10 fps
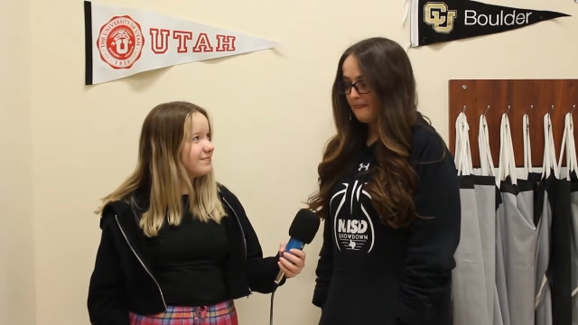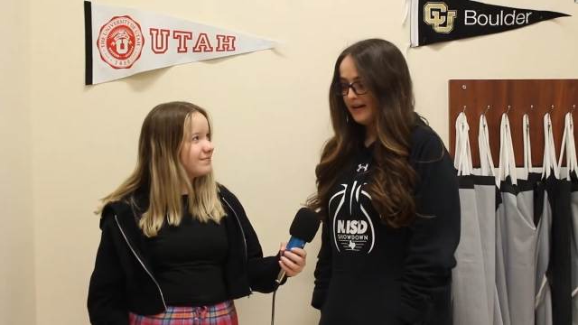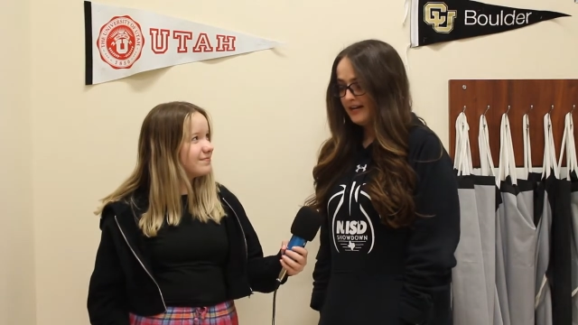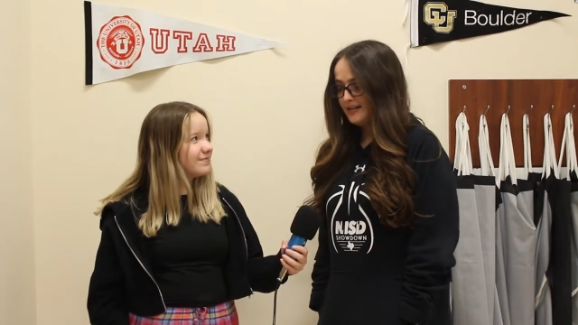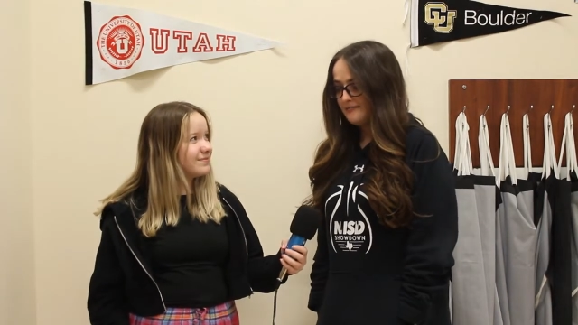
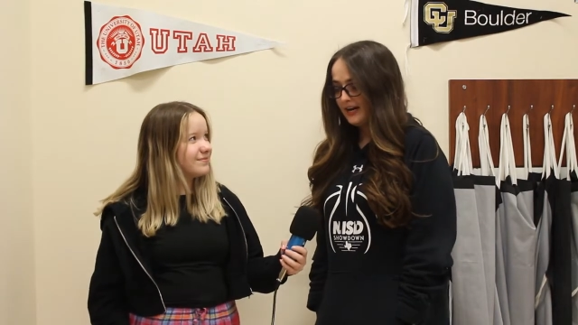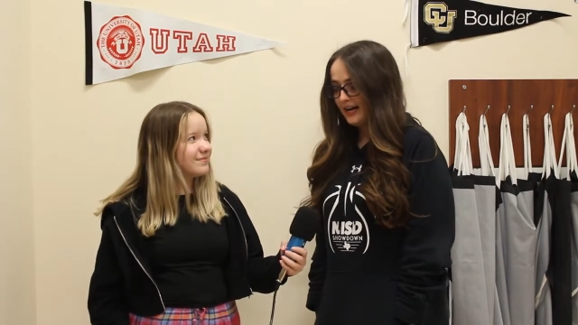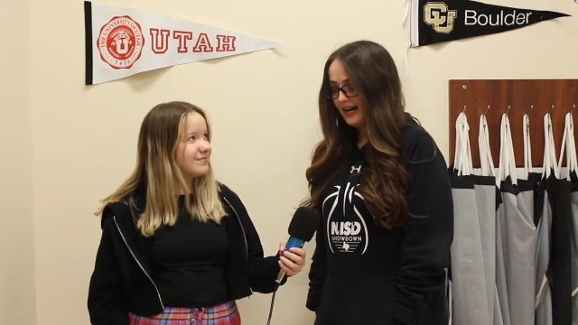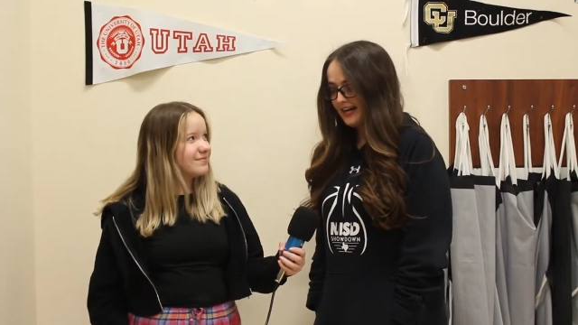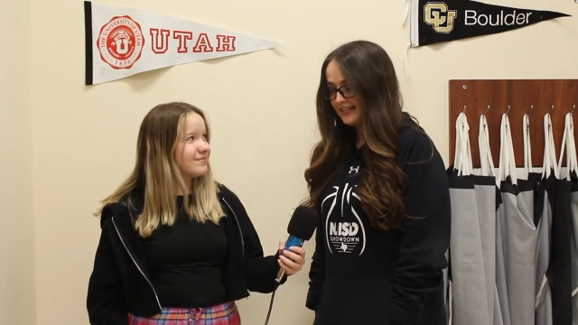Speaker 1: Um, I
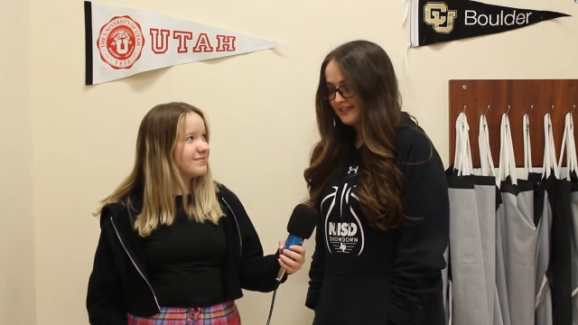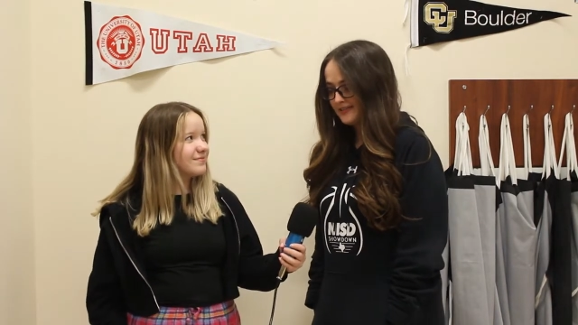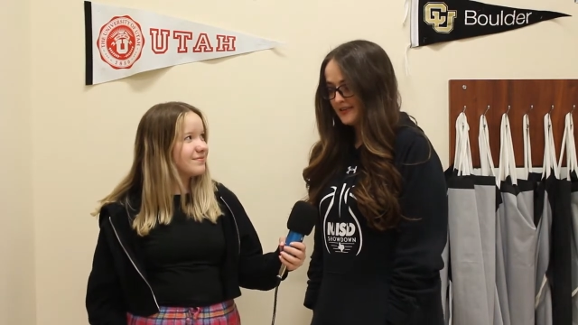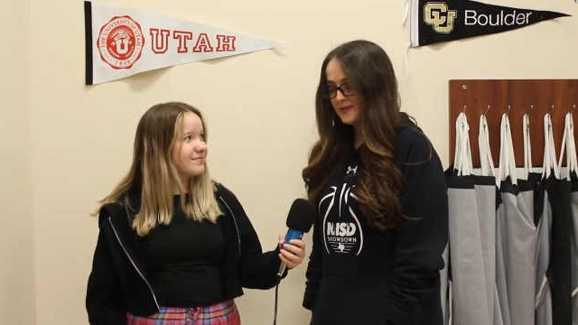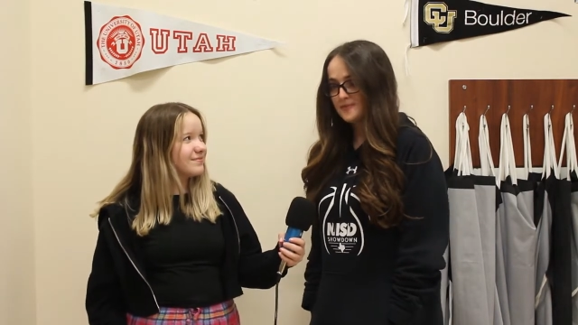had
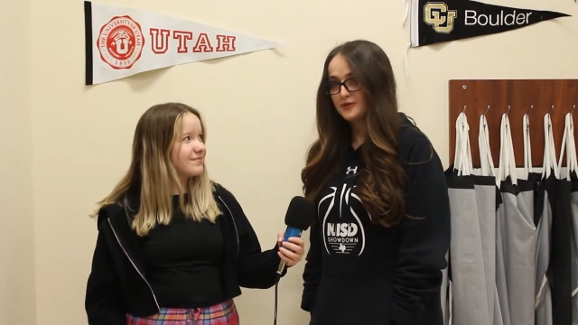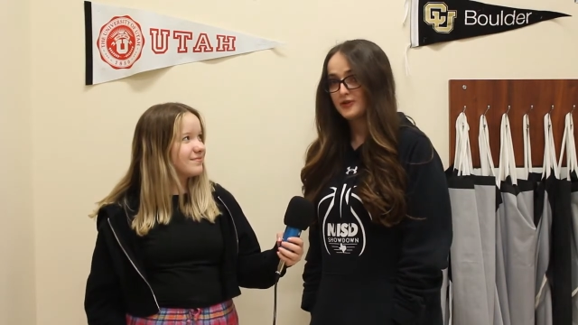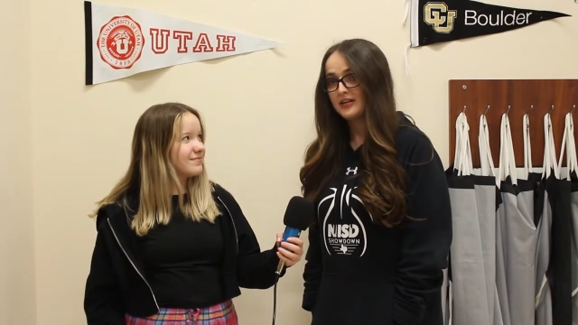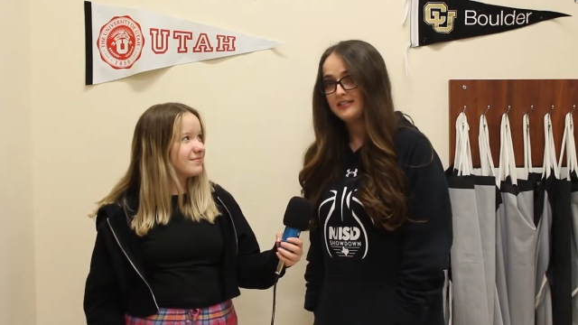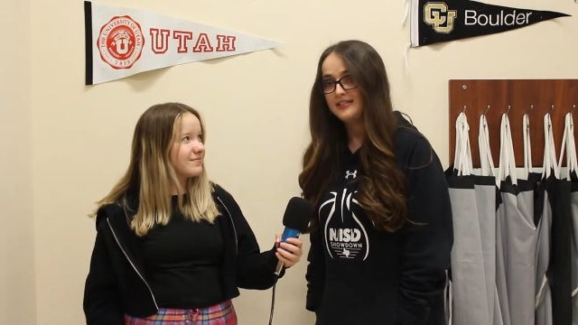some
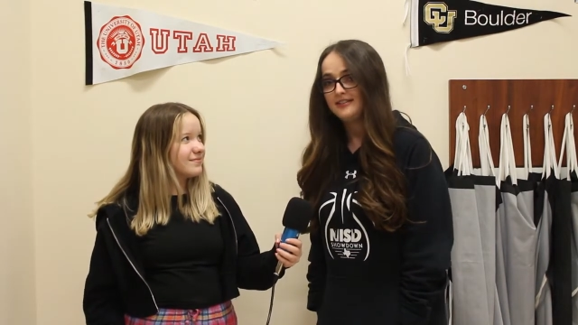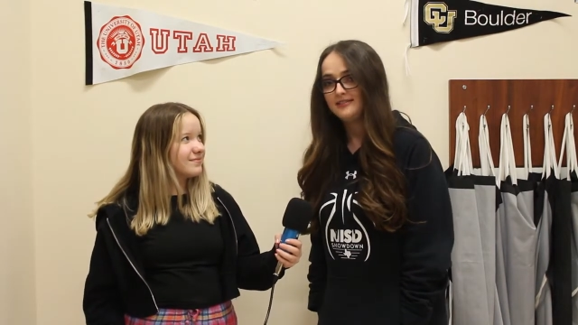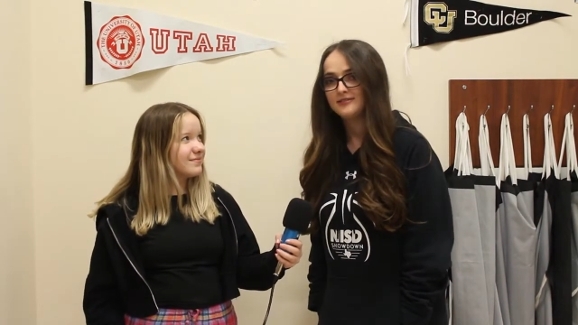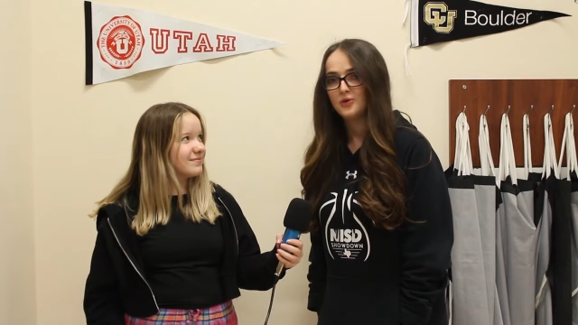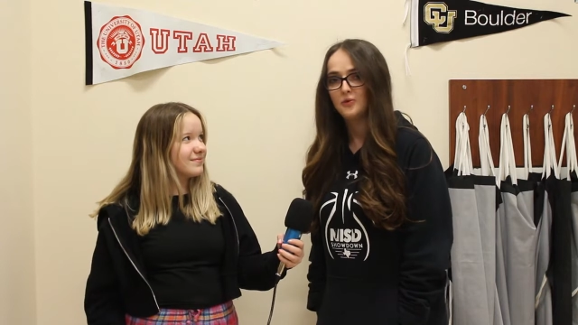crazy,
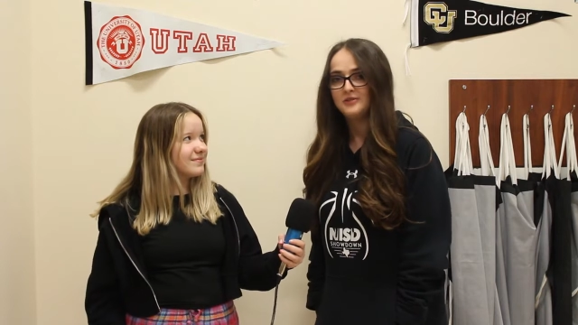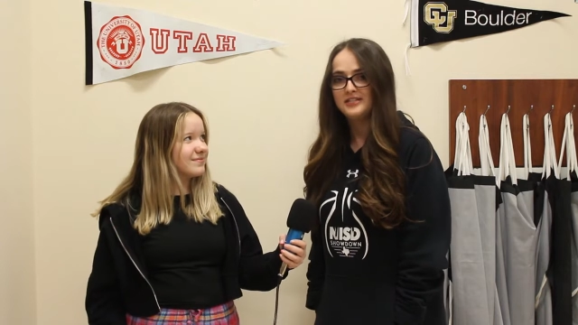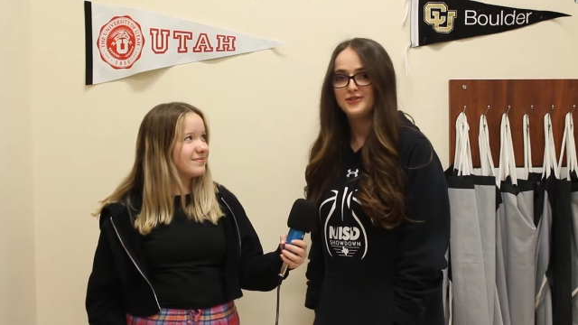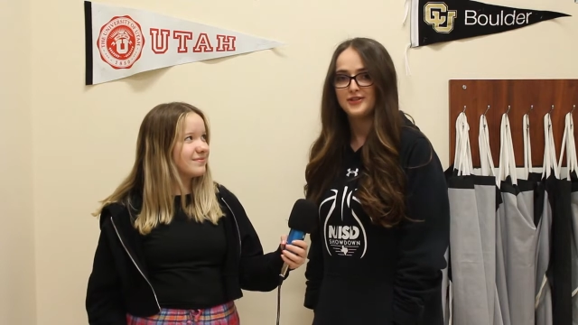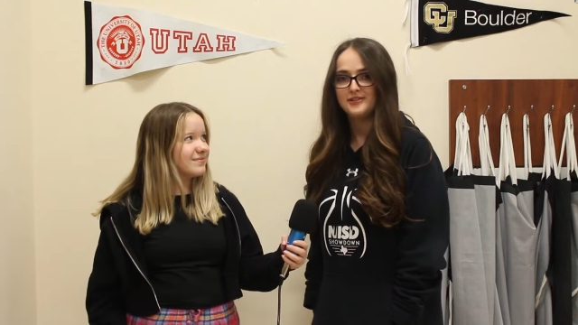cool
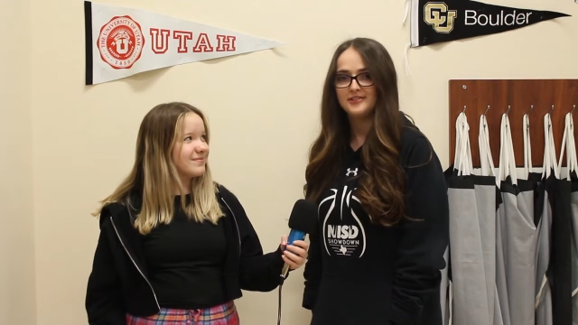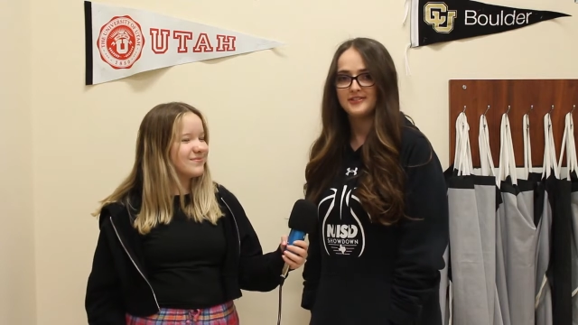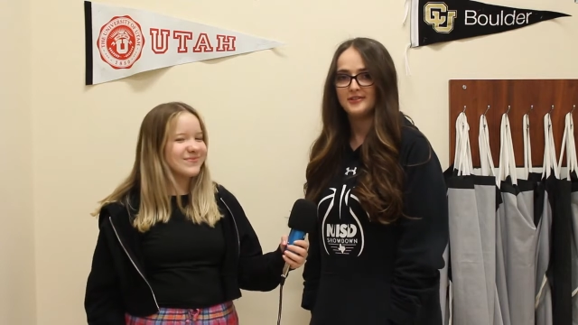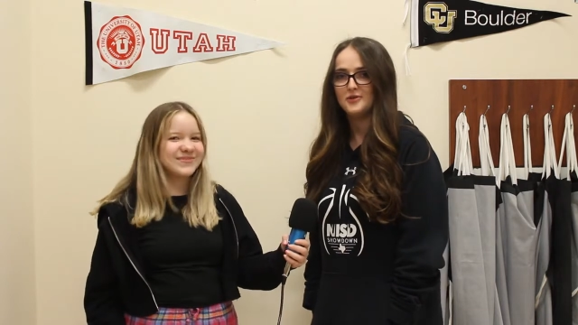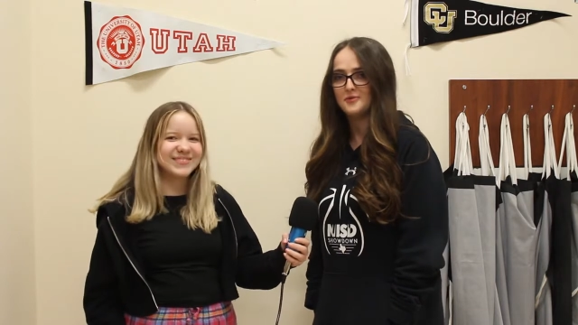
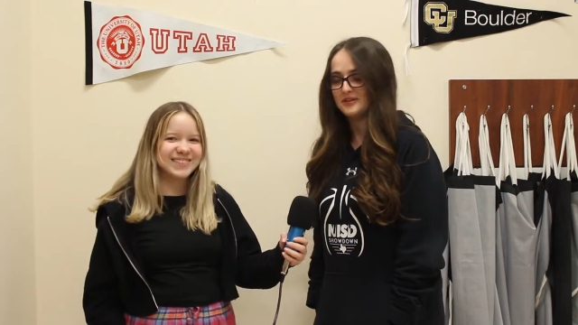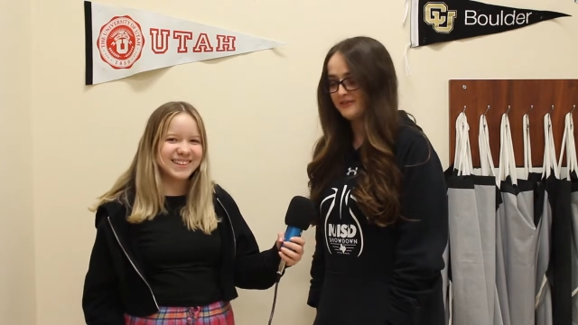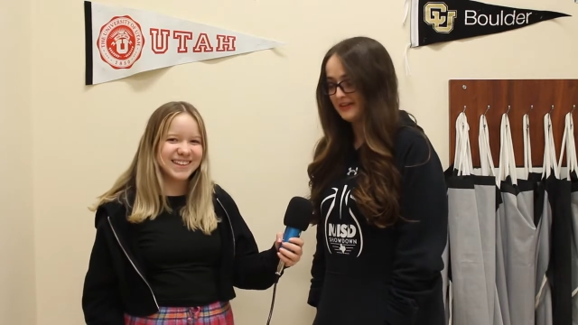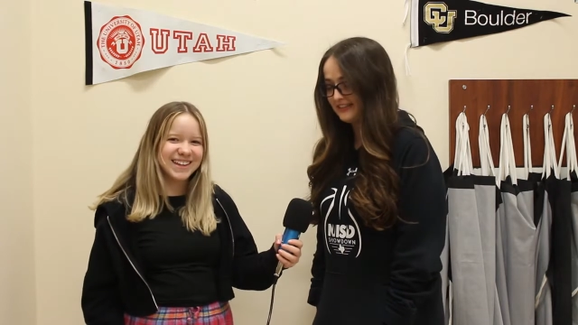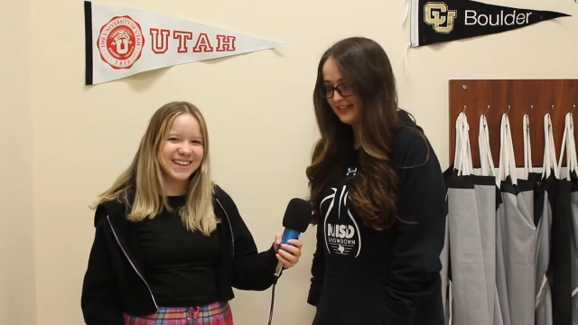teachers who were
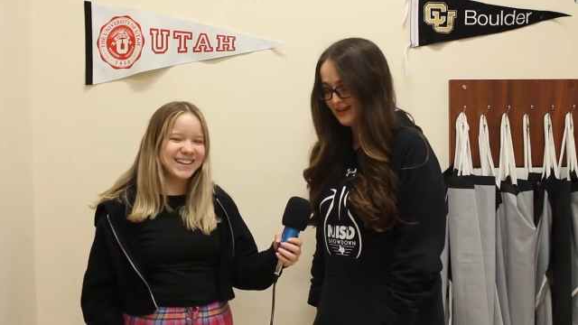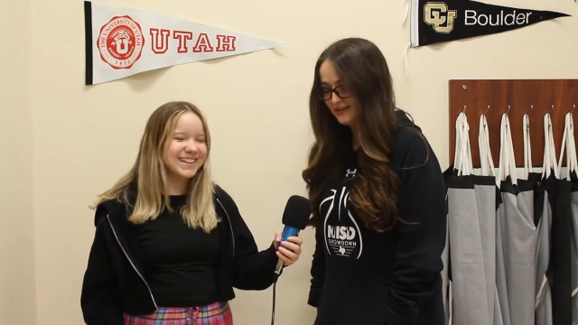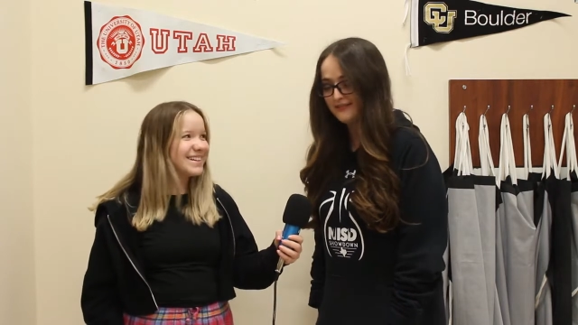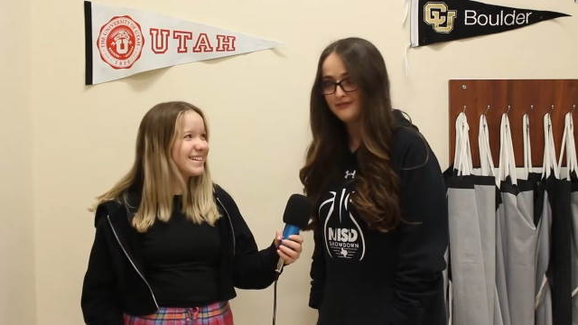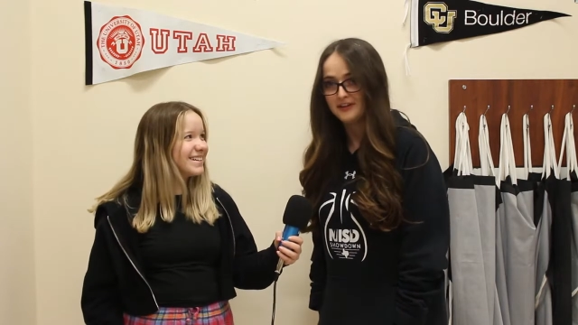very loud
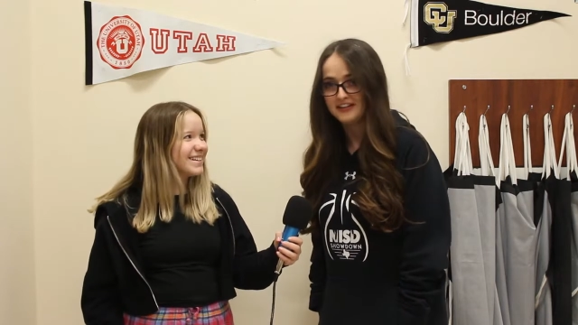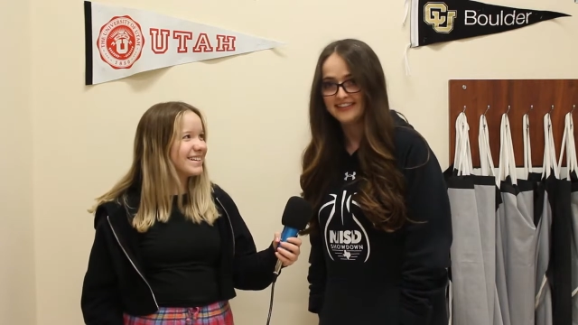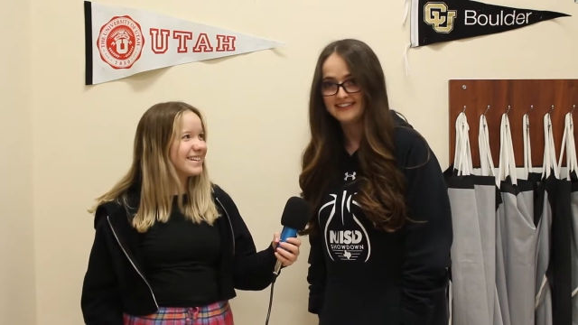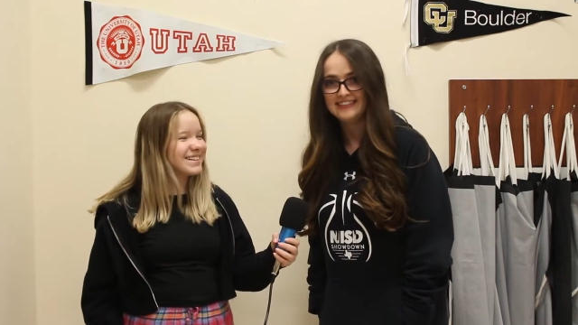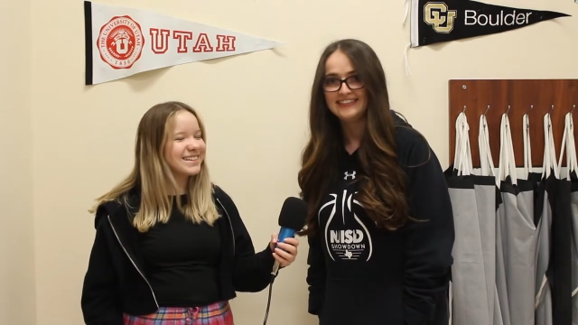and
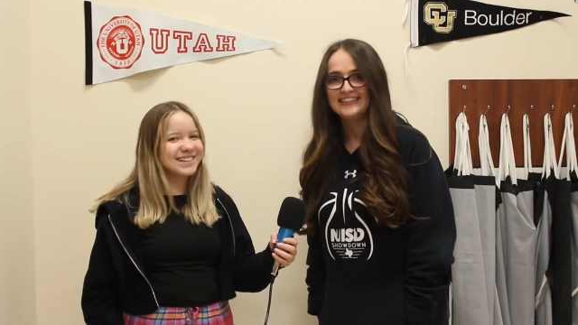funny,